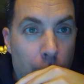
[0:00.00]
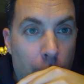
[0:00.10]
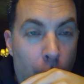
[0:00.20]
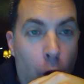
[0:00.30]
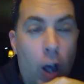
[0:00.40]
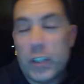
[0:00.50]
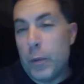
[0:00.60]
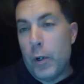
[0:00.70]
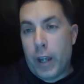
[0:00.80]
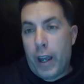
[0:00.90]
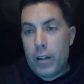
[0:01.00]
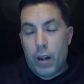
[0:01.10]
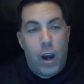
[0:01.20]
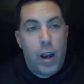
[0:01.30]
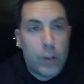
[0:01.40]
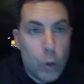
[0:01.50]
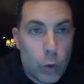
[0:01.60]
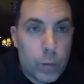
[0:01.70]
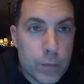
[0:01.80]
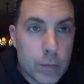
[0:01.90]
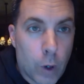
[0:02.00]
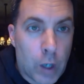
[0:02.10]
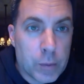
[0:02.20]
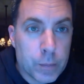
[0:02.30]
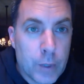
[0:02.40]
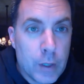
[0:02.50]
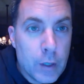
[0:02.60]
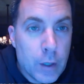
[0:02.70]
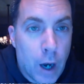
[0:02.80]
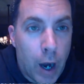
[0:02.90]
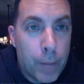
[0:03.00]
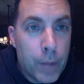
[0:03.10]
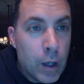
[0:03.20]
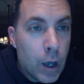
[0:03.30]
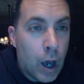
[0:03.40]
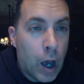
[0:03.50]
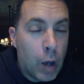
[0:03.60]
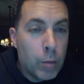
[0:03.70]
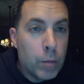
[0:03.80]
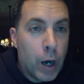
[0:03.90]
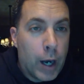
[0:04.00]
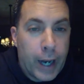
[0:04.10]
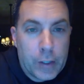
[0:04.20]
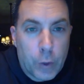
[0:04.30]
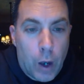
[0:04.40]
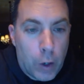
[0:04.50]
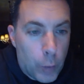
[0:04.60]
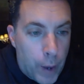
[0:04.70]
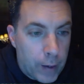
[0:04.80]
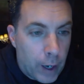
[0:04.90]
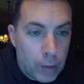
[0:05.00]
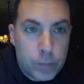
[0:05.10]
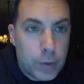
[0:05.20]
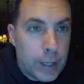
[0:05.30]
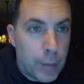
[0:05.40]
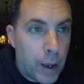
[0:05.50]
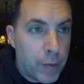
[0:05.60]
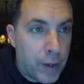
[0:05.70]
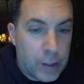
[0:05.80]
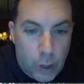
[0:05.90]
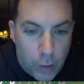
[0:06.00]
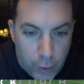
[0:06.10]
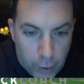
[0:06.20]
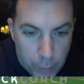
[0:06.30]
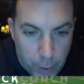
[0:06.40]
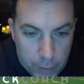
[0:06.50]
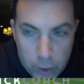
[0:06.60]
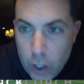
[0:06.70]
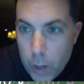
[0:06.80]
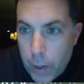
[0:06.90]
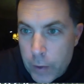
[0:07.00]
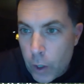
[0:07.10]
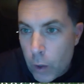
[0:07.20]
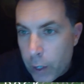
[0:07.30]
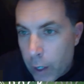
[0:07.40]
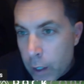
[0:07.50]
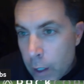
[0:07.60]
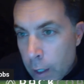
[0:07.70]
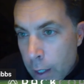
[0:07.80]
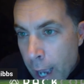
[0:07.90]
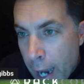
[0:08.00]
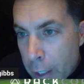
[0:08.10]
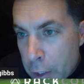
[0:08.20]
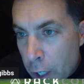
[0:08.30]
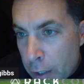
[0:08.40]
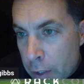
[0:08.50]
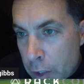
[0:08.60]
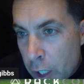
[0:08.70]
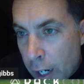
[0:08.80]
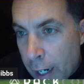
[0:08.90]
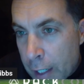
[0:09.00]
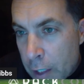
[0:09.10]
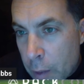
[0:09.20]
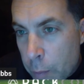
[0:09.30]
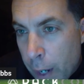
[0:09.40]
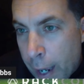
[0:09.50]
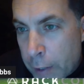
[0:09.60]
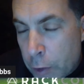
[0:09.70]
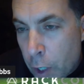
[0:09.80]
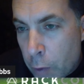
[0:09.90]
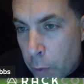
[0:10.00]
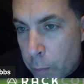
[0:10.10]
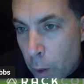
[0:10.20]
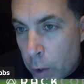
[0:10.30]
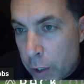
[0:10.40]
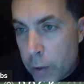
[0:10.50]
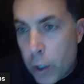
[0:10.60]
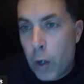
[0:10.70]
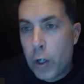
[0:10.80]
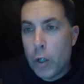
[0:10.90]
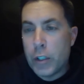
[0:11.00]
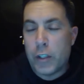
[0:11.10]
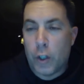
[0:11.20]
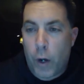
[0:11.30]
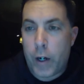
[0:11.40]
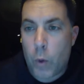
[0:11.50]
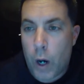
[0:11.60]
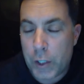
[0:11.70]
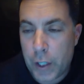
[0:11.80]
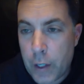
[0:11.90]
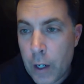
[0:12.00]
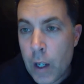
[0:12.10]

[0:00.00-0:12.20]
Oh, awesome. Okay. All right. Cool. Awesome. All right. Um, all right, guys. So I'll go back. I'll get my face off here. I'll get back to sharing my screen. Okay. How do you adjust to change in past strength with motion? Co- Coach, that's a great question.